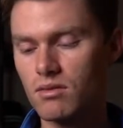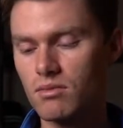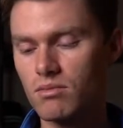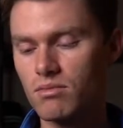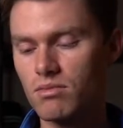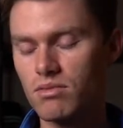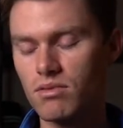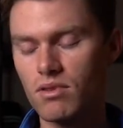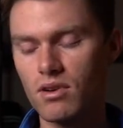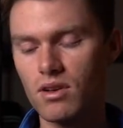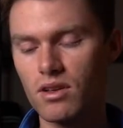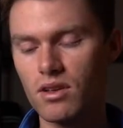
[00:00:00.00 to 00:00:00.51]

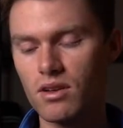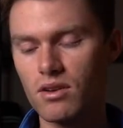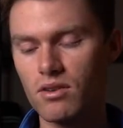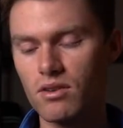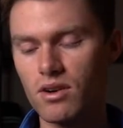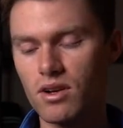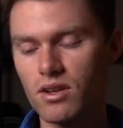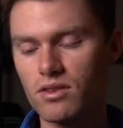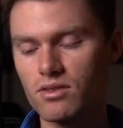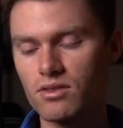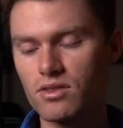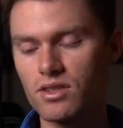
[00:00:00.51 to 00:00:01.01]
probably
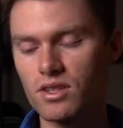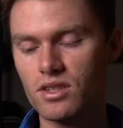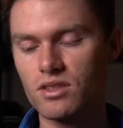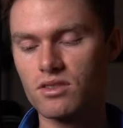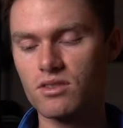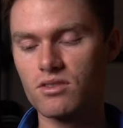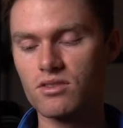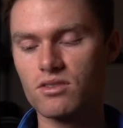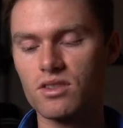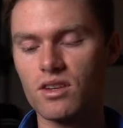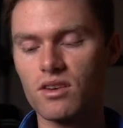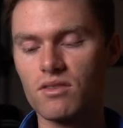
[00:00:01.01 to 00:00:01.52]
around 6
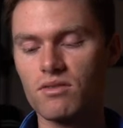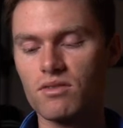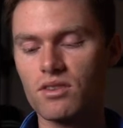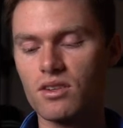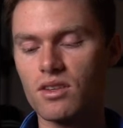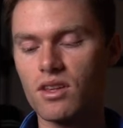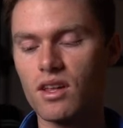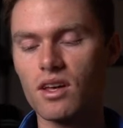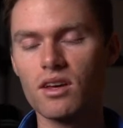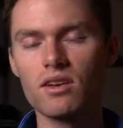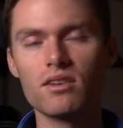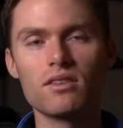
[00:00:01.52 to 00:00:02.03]
or
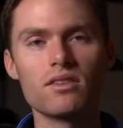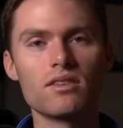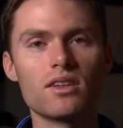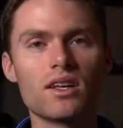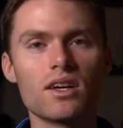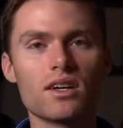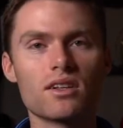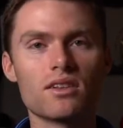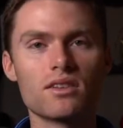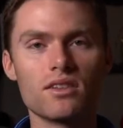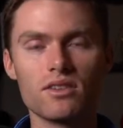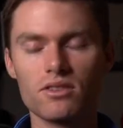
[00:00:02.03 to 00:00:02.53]
7,
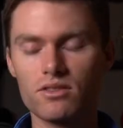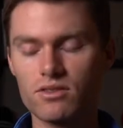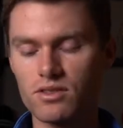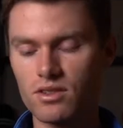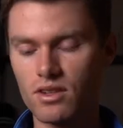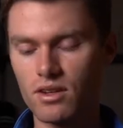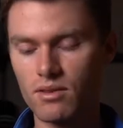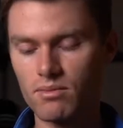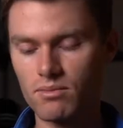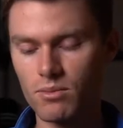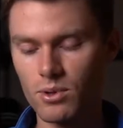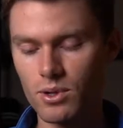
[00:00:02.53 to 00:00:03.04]
that clears
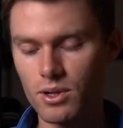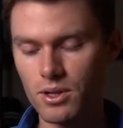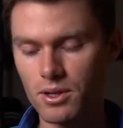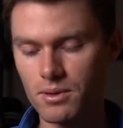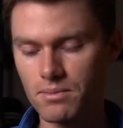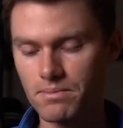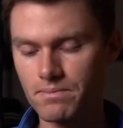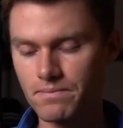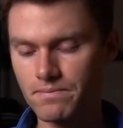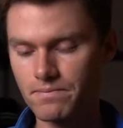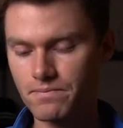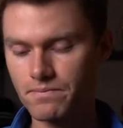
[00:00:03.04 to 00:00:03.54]
up really.
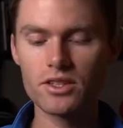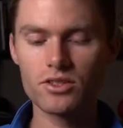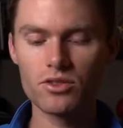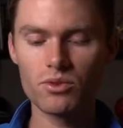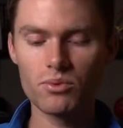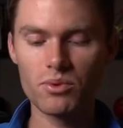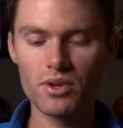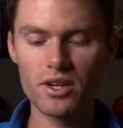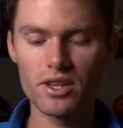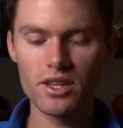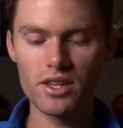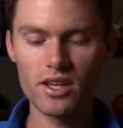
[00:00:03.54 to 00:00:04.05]
All right, so
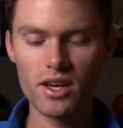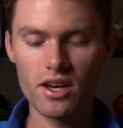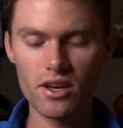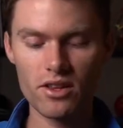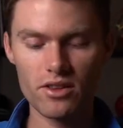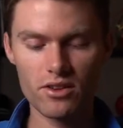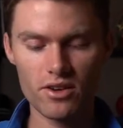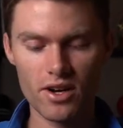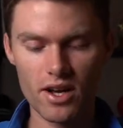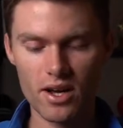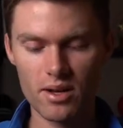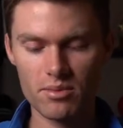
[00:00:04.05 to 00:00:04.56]
one of the
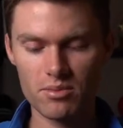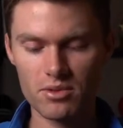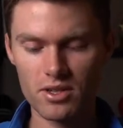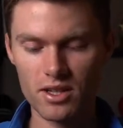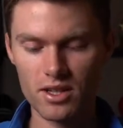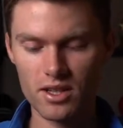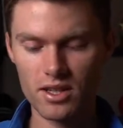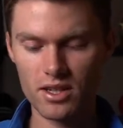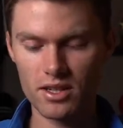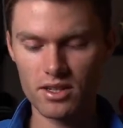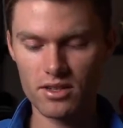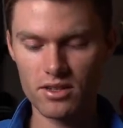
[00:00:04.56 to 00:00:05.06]
other apps I
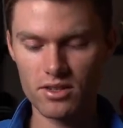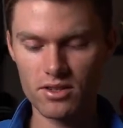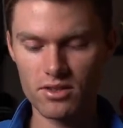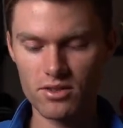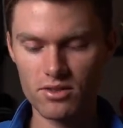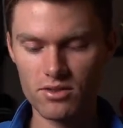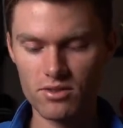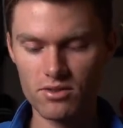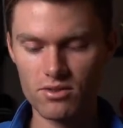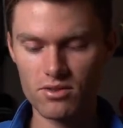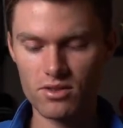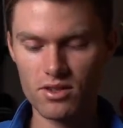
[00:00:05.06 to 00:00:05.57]
like to
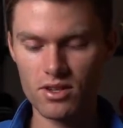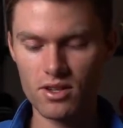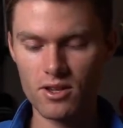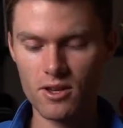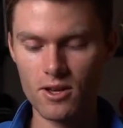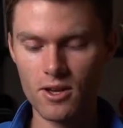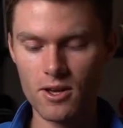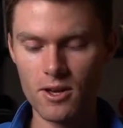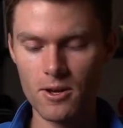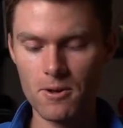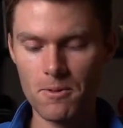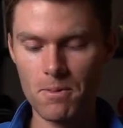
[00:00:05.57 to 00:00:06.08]
use
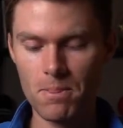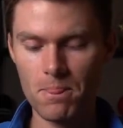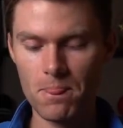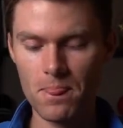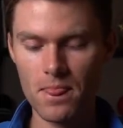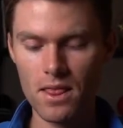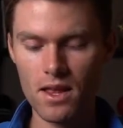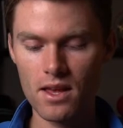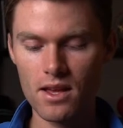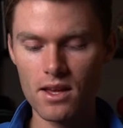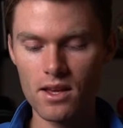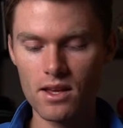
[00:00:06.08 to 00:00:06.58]

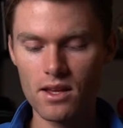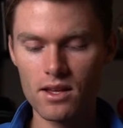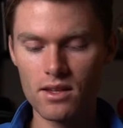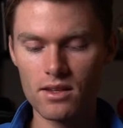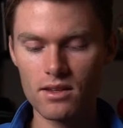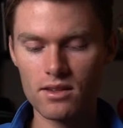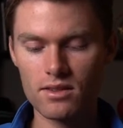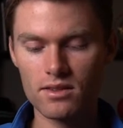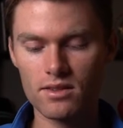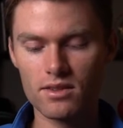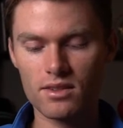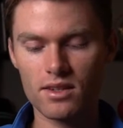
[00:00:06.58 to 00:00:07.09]

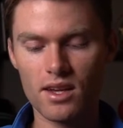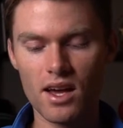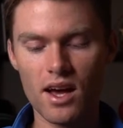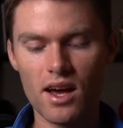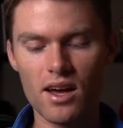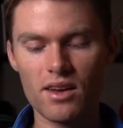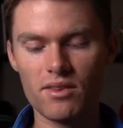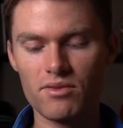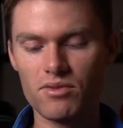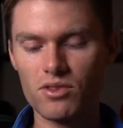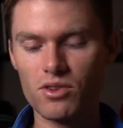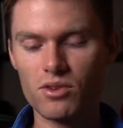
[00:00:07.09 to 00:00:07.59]
is
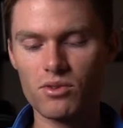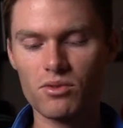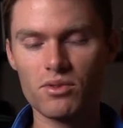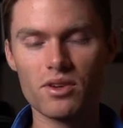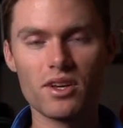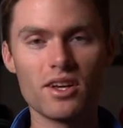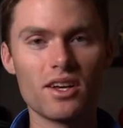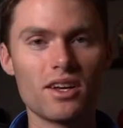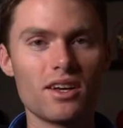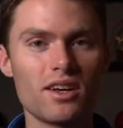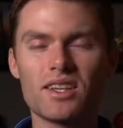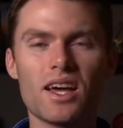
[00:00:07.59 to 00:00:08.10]
Skyview.
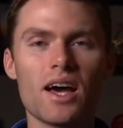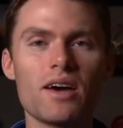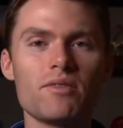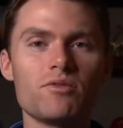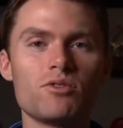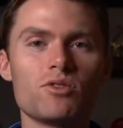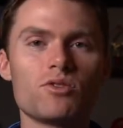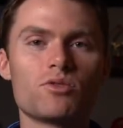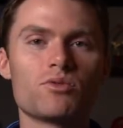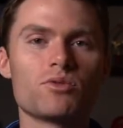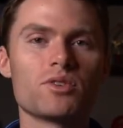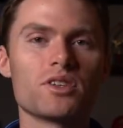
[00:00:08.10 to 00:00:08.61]
And
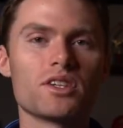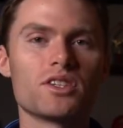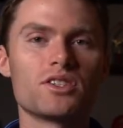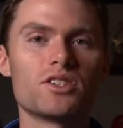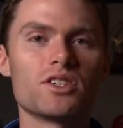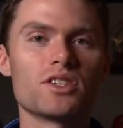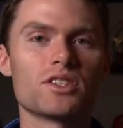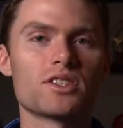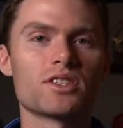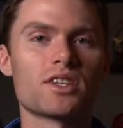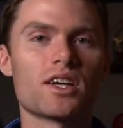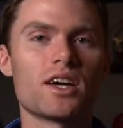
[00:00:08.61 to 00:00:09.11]
Skyview is really
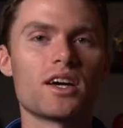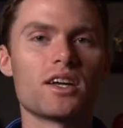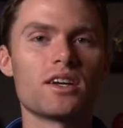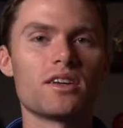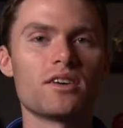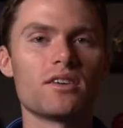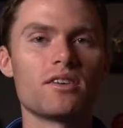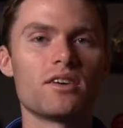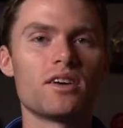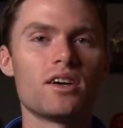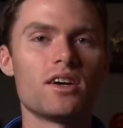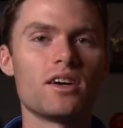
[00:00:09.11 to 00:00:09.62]
just kind
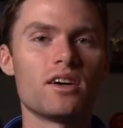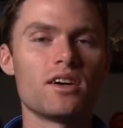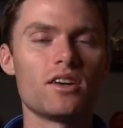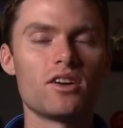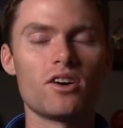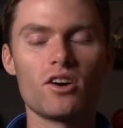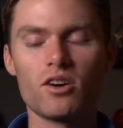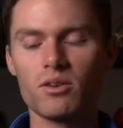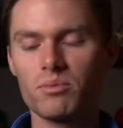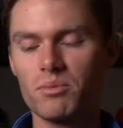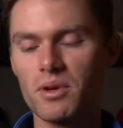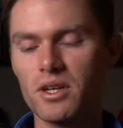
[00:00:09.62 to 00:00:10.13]
of an
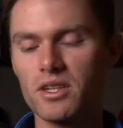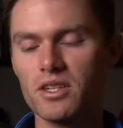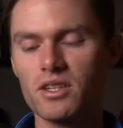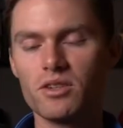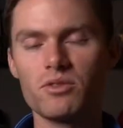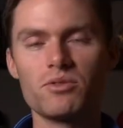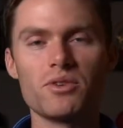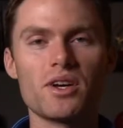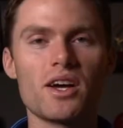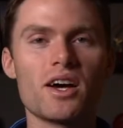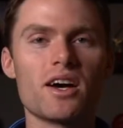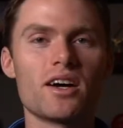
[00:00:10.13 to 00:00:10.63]
augmented
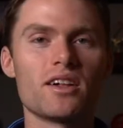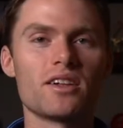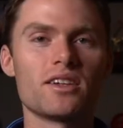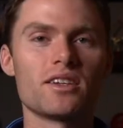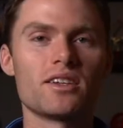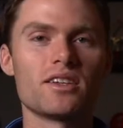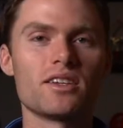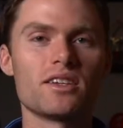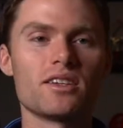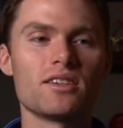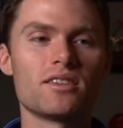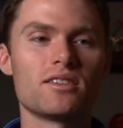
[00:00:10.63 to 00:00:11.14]

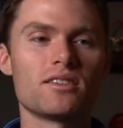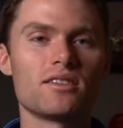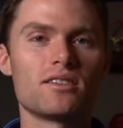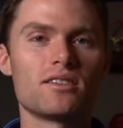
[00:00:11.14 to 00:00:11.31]
reality